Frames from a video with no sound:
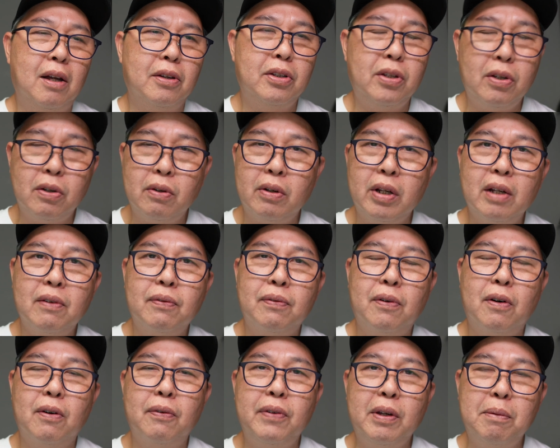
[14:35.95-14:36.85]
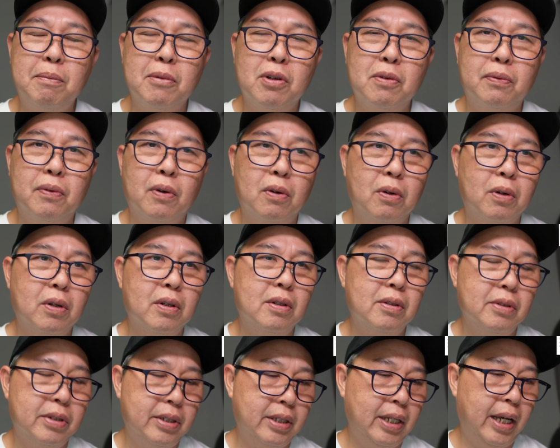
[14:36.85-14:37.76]
tuning for female
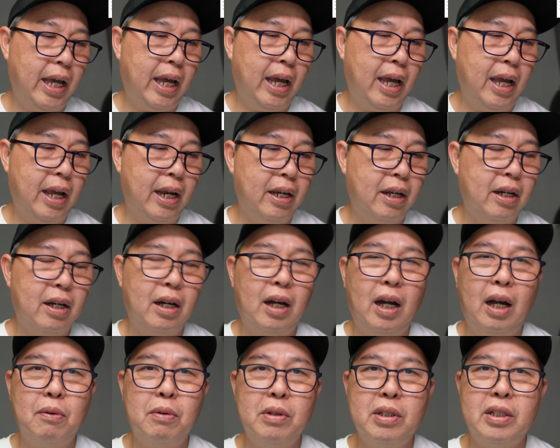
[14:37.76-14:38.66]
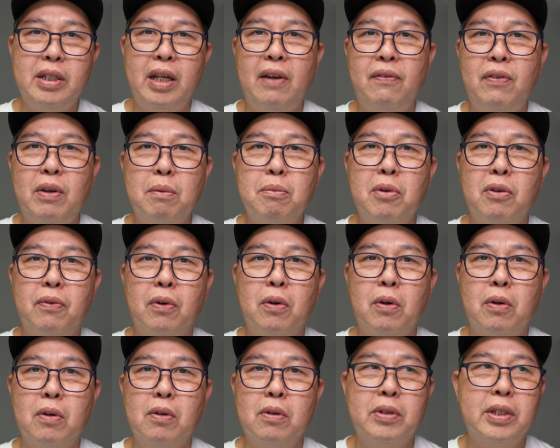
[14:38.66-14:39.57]
vocals, and I would say female
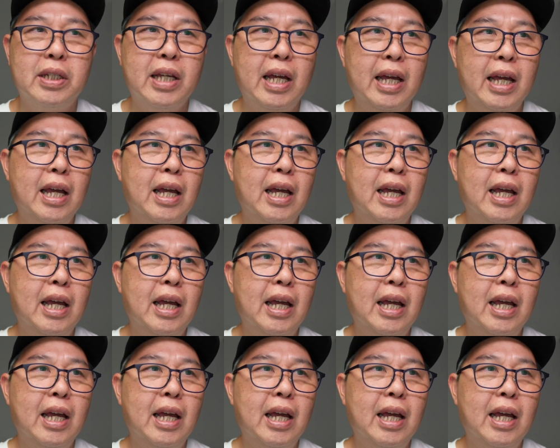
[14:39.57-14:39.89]
vocals,